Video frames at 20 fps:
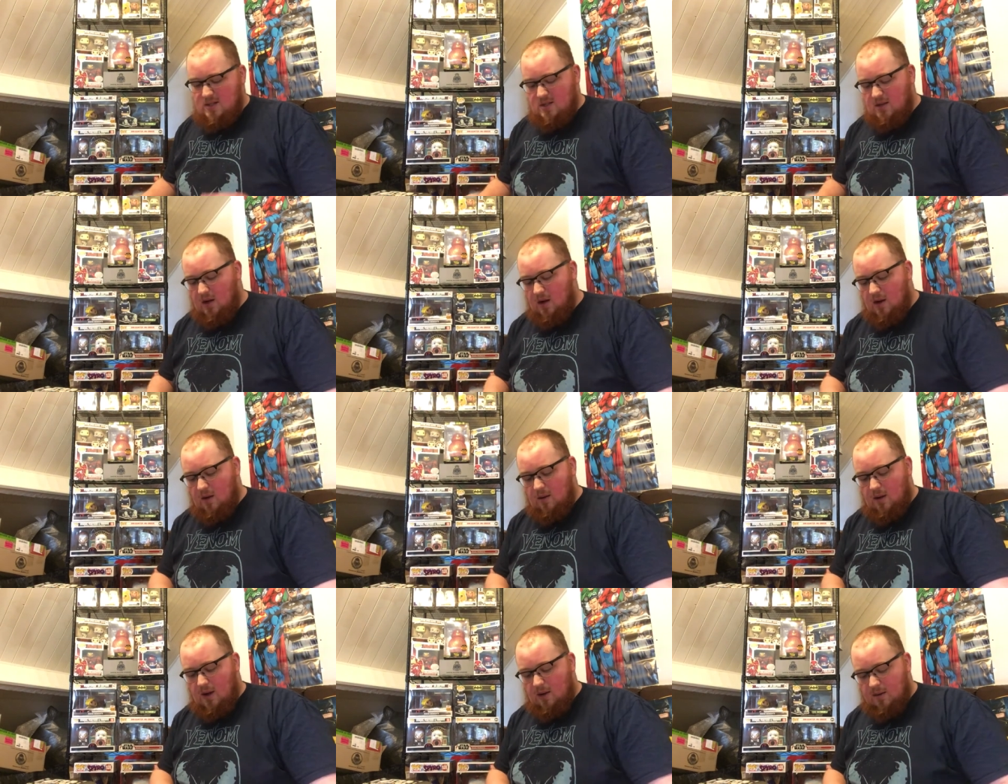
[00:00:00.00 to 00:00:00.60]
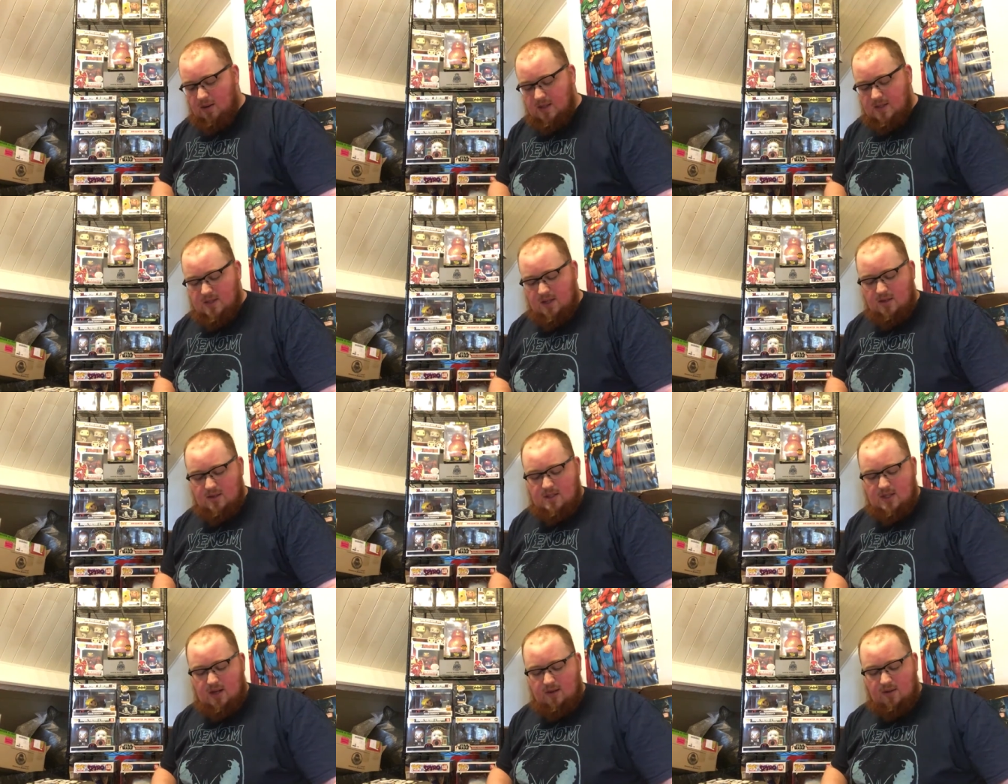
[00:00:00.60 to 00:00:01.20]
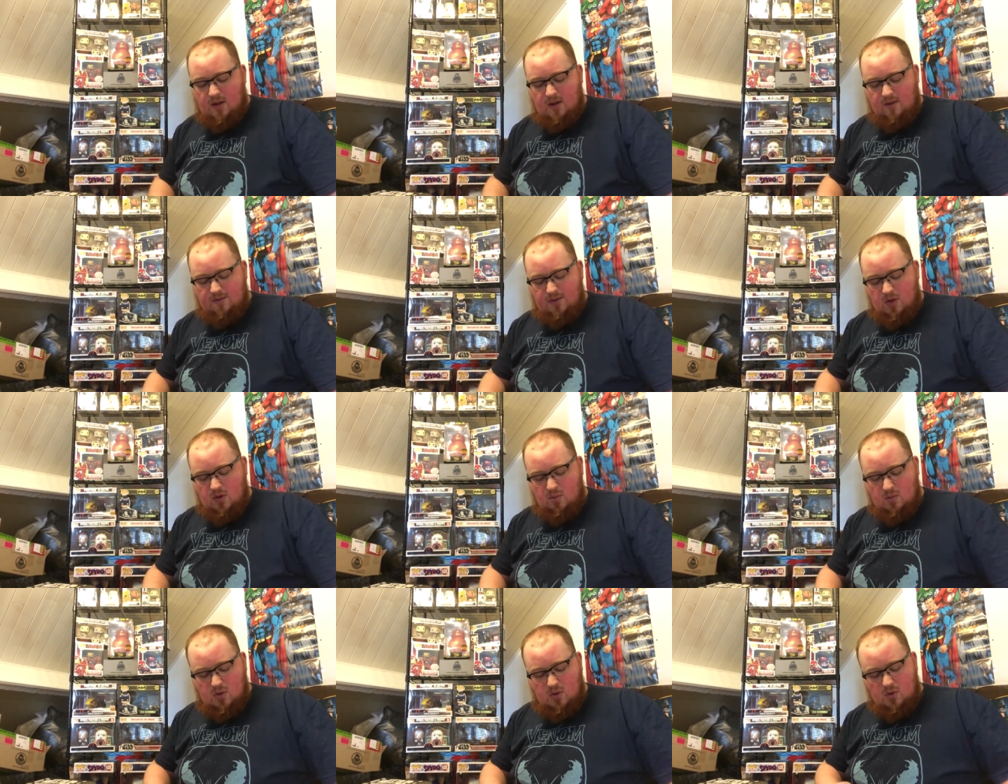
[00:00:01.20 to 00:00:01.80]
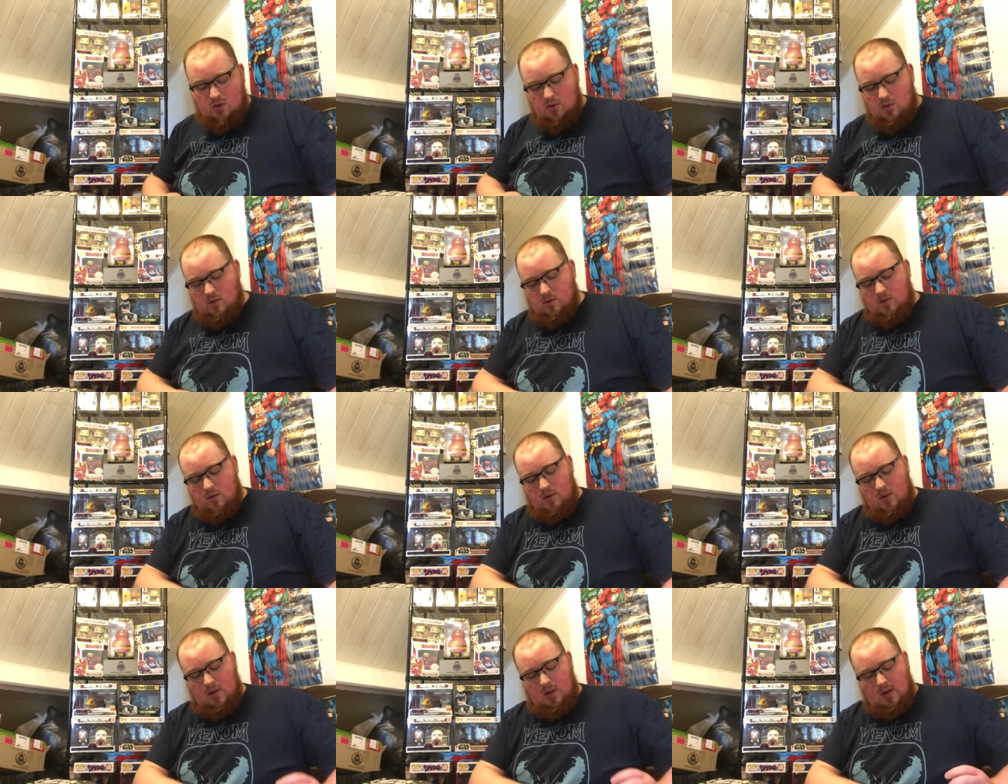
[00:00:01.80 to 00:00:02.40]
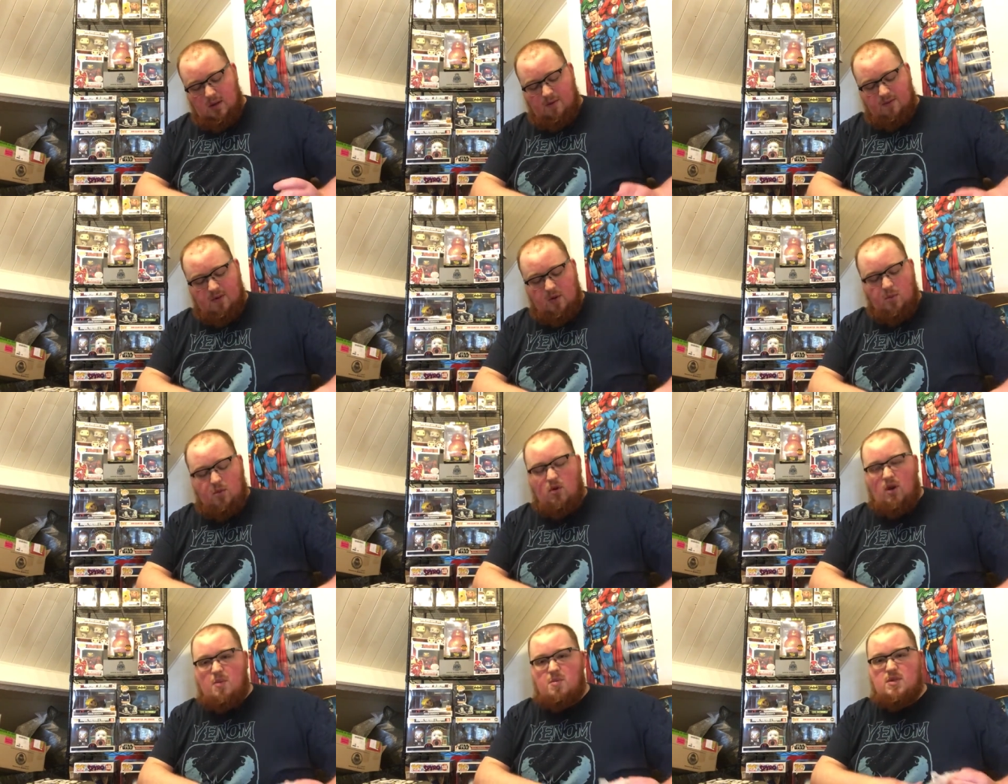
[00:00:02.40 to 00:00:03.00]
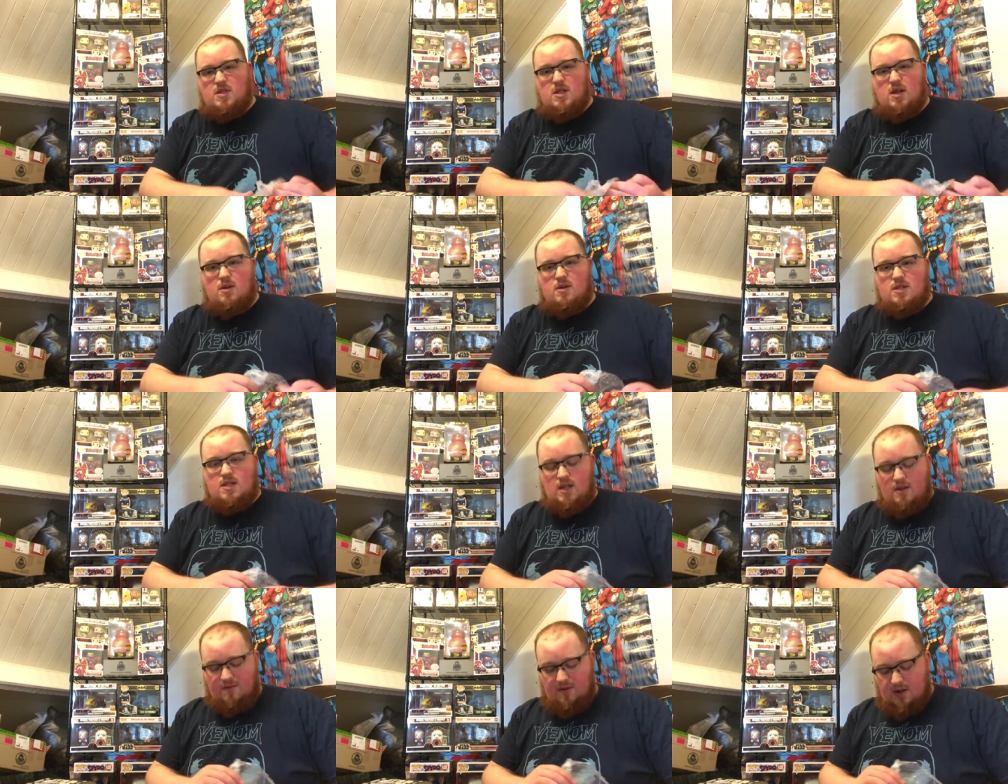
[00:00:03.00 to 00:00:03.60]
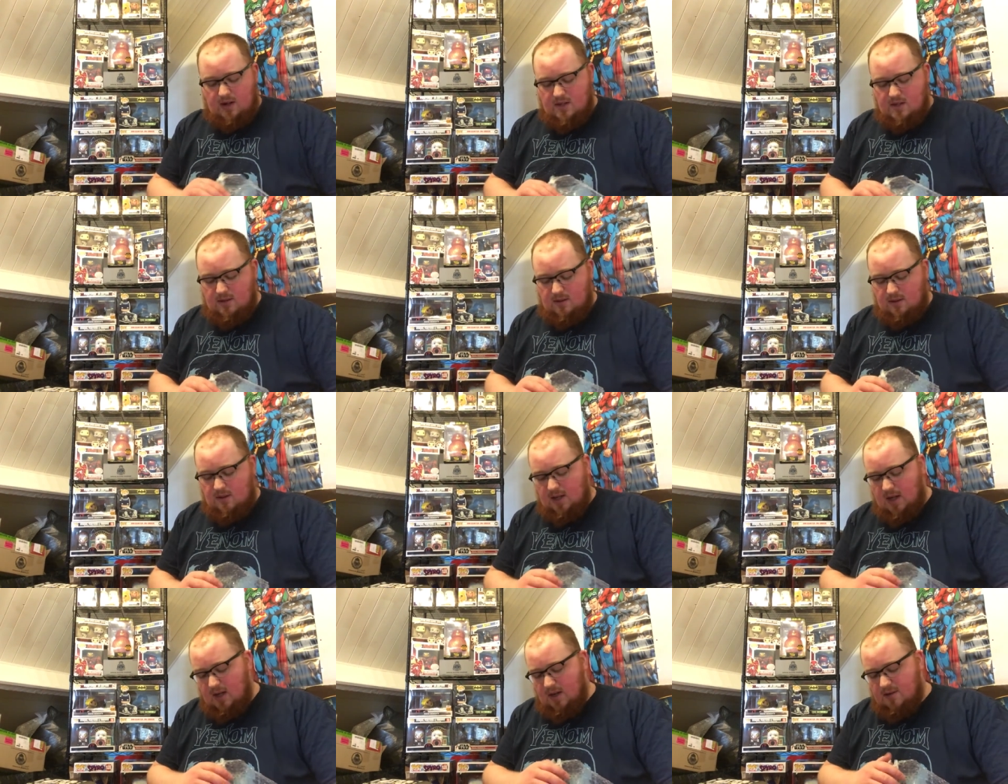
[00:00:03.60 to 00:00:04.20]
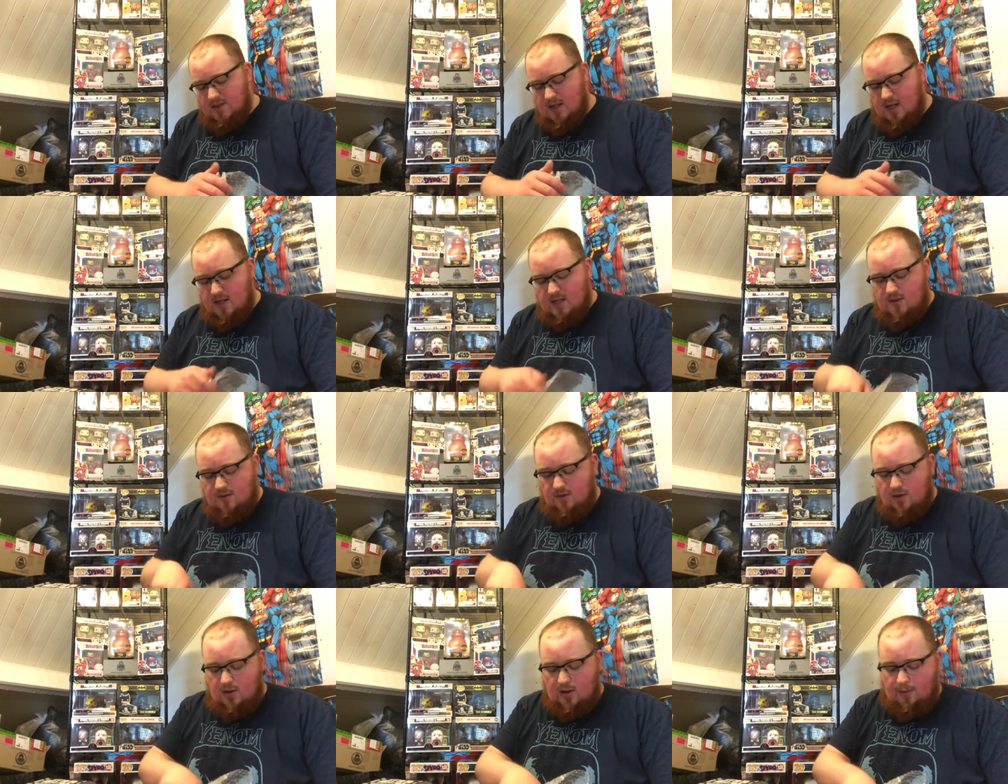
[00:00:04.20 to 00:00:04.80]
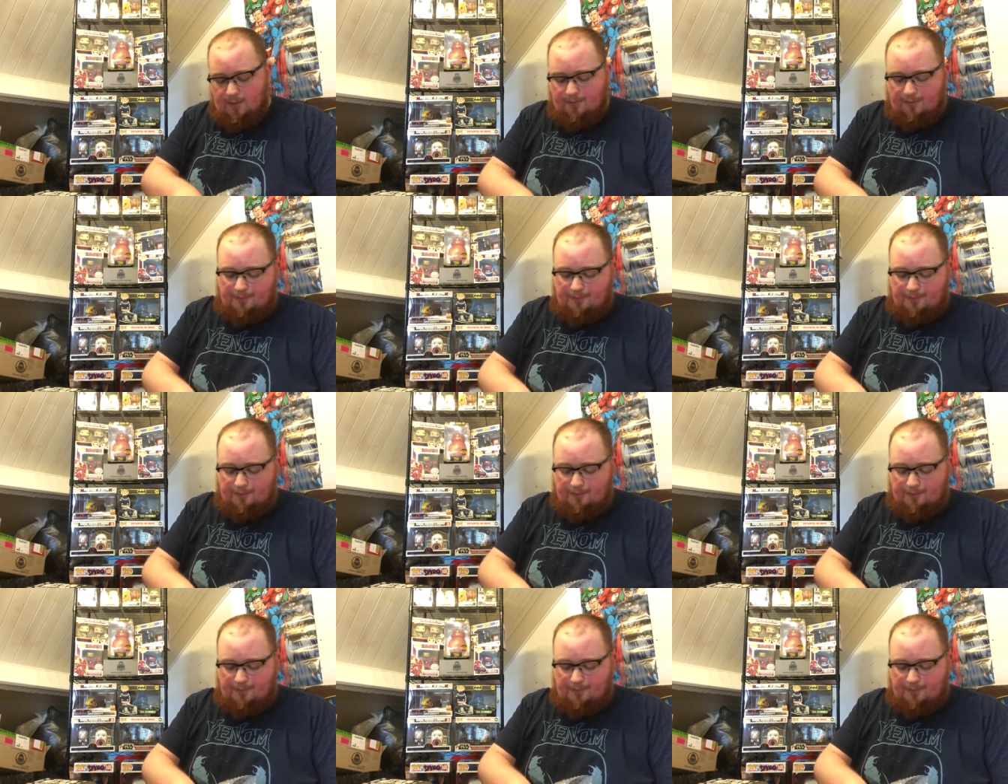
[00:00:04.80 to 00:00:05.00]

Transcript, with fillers: So I'll, I'll continue to give it a few more, few more episodes, see if I can get a taste for it.